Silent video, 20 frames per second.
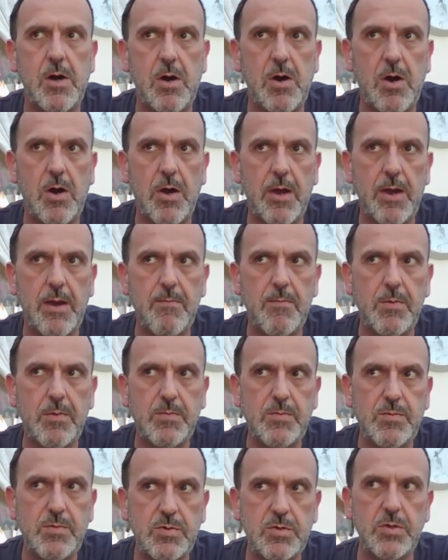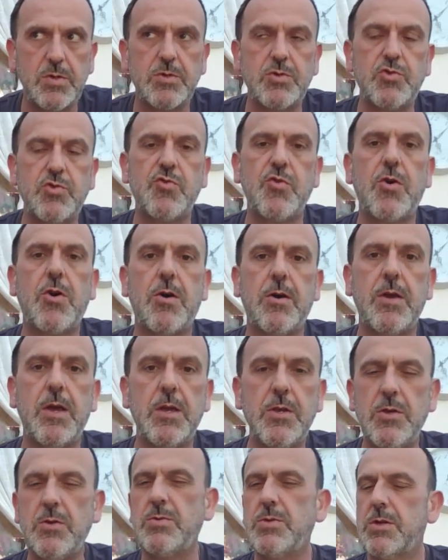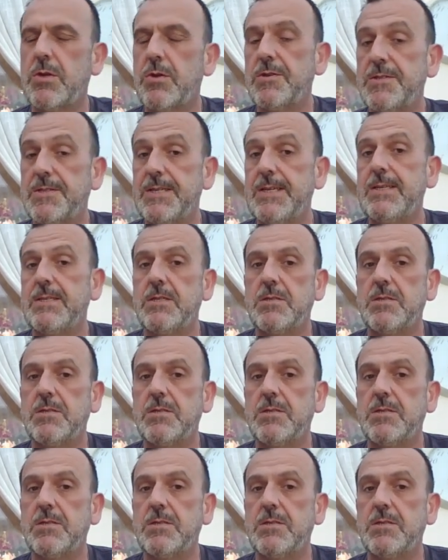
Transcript: I am going to try and utilise these as